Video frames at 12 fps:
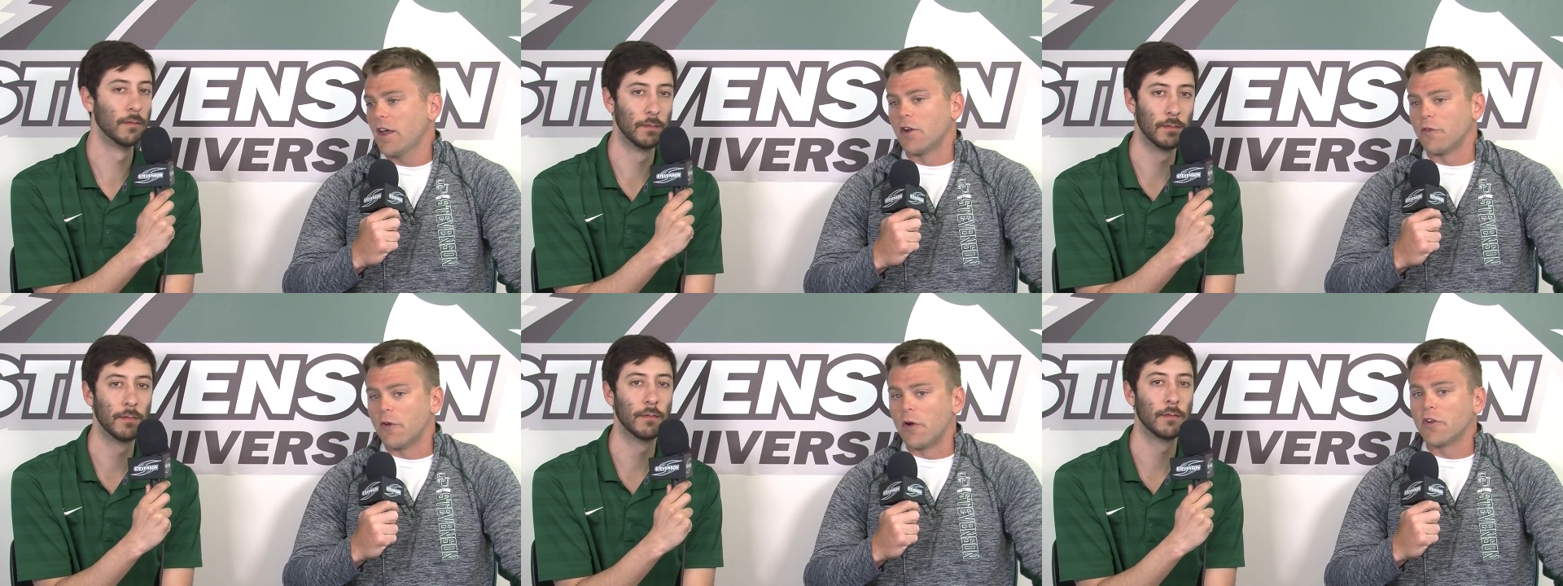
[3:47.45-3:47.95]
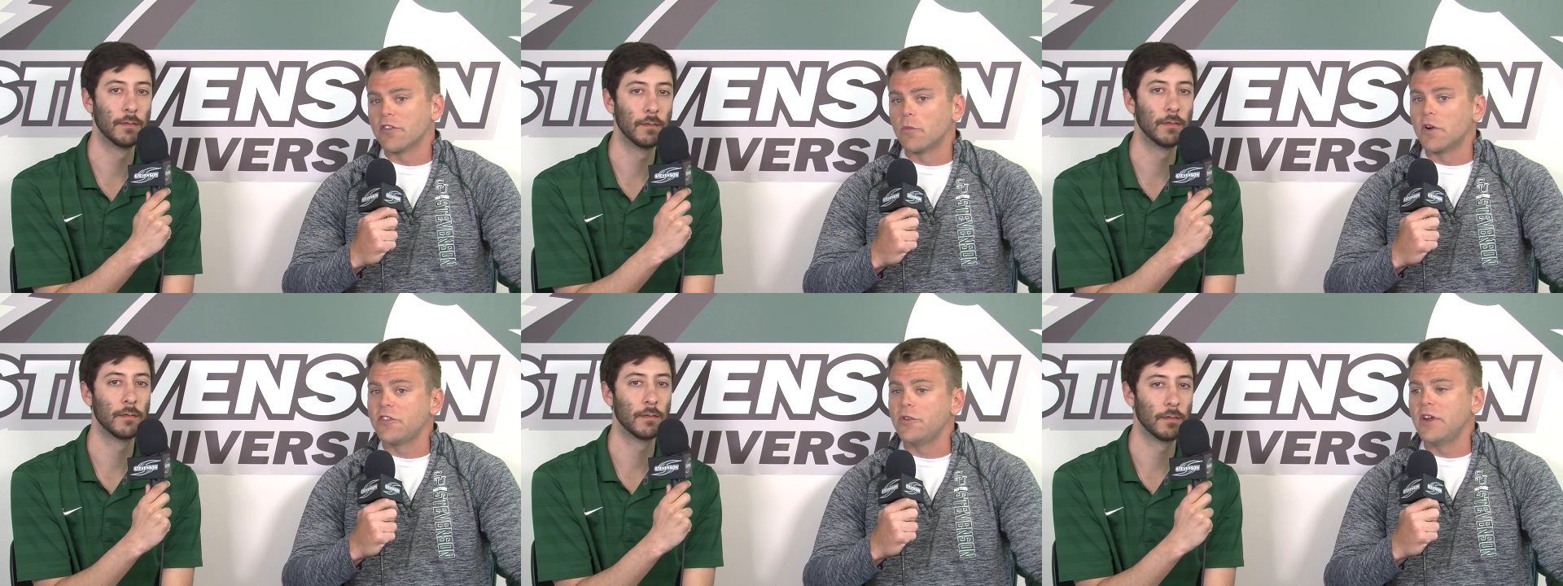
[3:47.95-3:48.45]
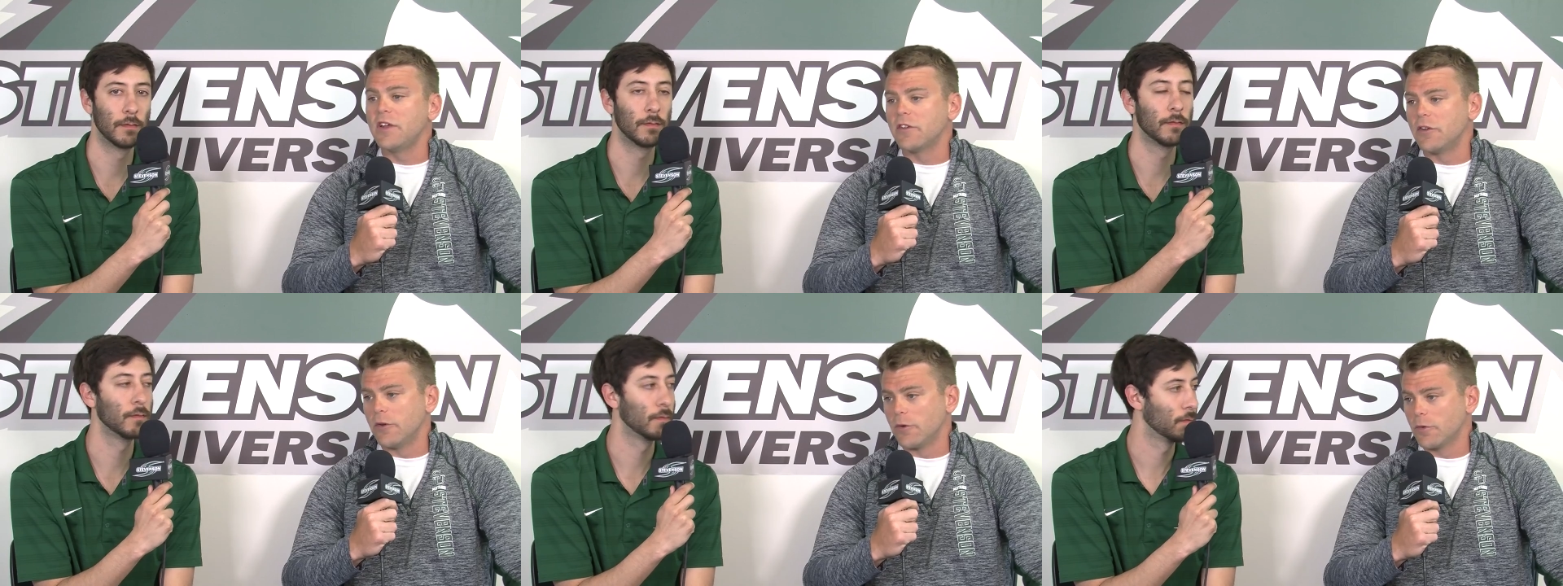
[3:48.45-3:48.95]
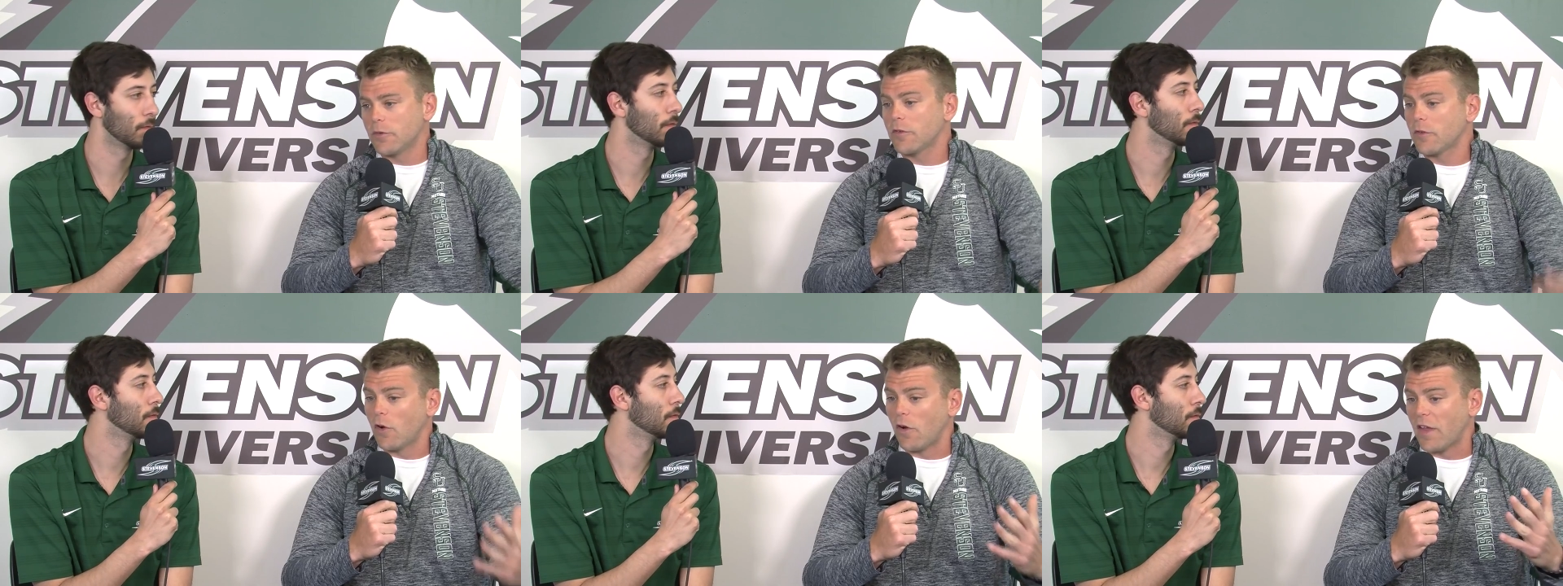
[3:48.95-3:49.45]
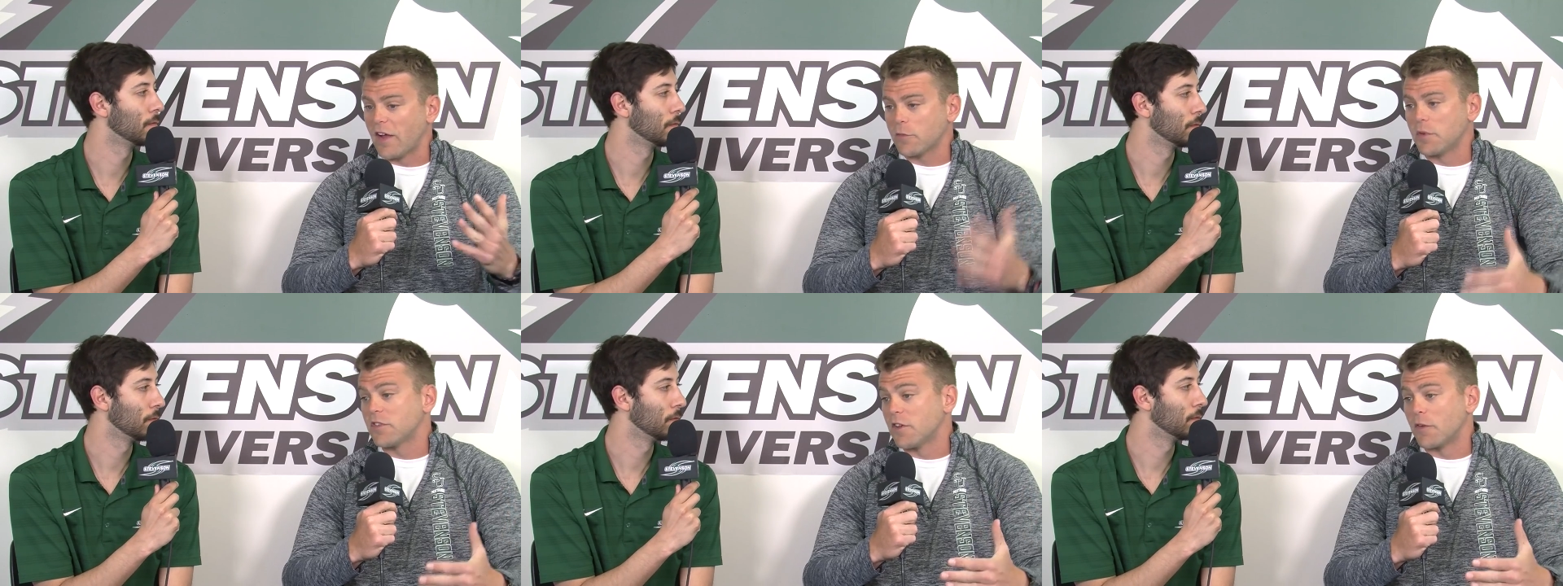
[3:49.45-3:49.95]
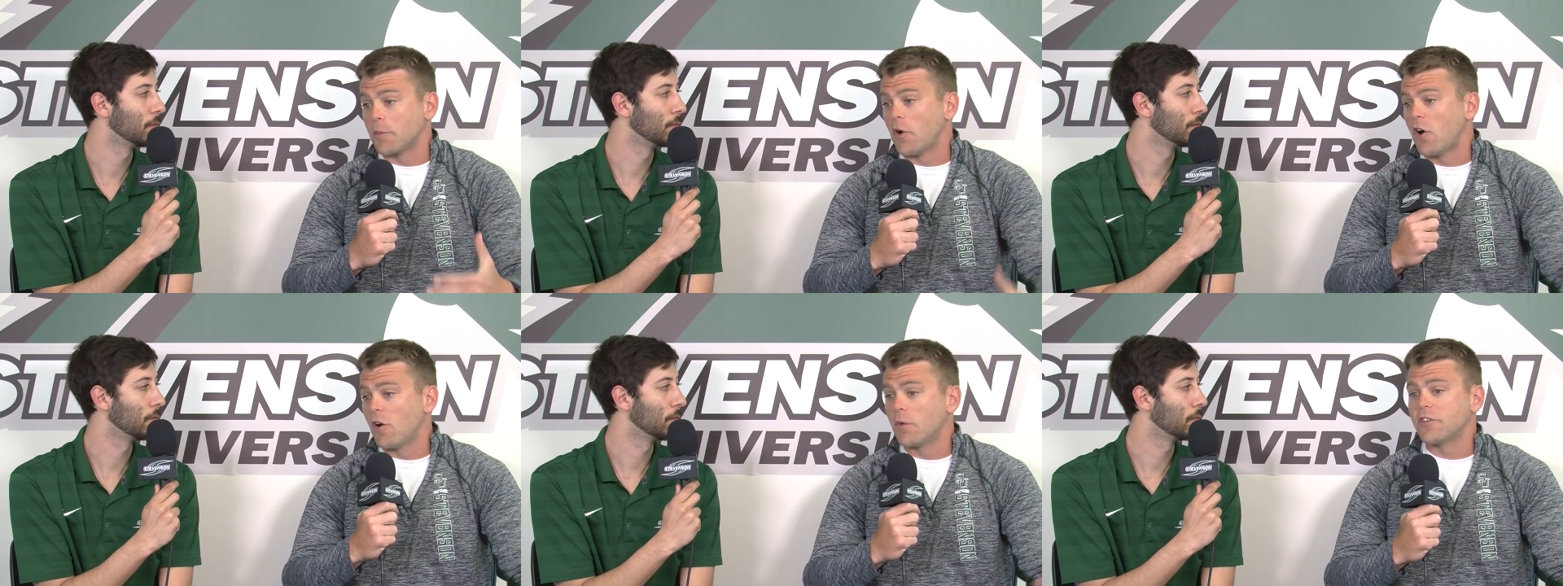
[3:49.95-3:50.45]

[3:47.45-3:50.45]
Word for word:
Speaker 1: You know, focus on what you need to do on that specific ball,